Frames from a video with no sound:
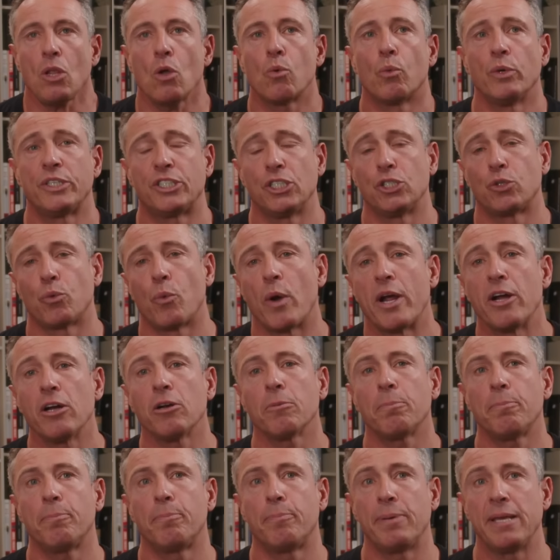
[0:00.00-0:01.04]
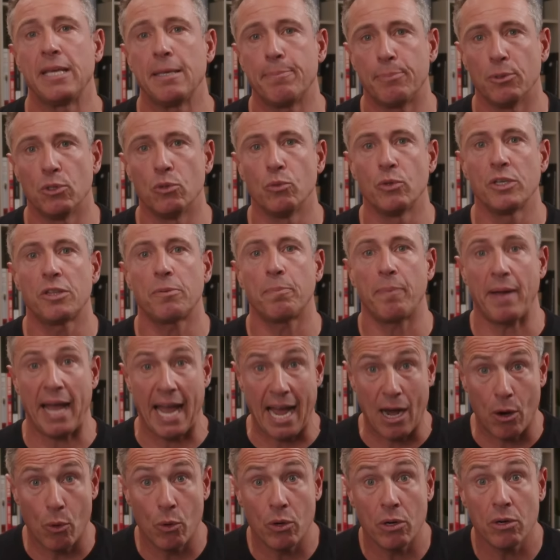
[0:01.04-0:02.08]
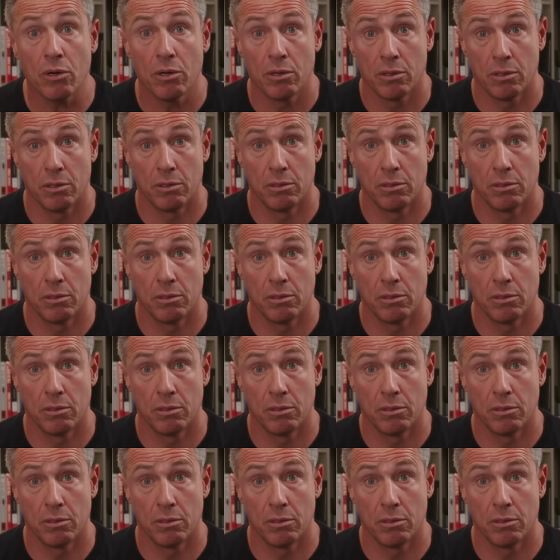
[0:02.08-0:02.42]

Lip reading: which is where people with power,